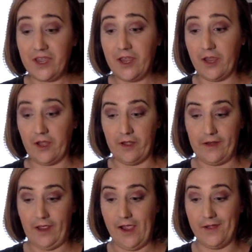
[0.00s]
And
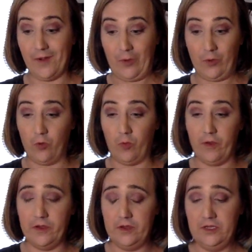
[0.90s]
I know
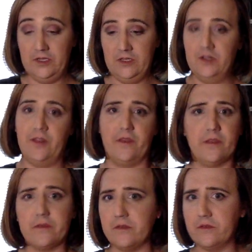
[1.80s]

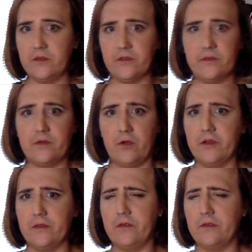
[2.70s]
this is just
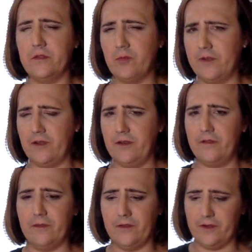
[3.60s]
crazy libertarian
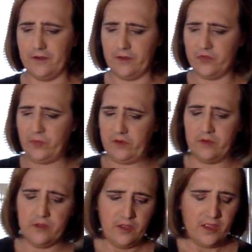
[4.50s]
thought, I guess,
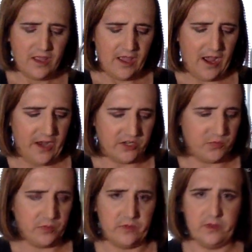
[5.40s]
but I just
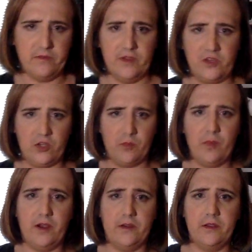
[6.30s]
believe it's your
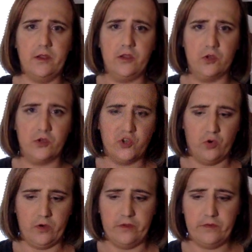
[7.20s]
body, your
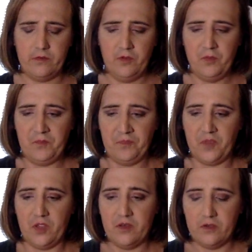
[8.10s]
choice.
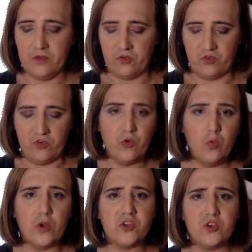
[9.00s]
Do
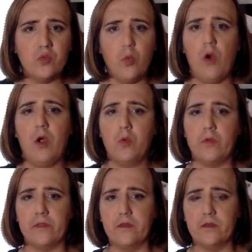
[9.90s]
what you want
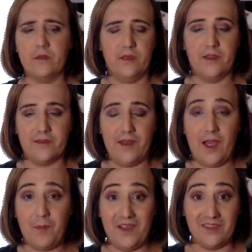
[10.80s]
with it. It's
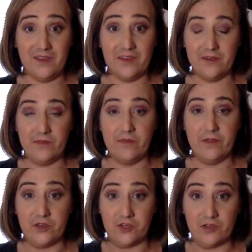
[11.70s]
not my life.
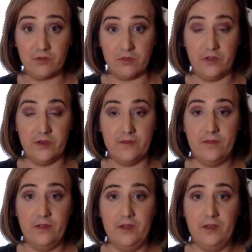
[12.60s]
It's your life.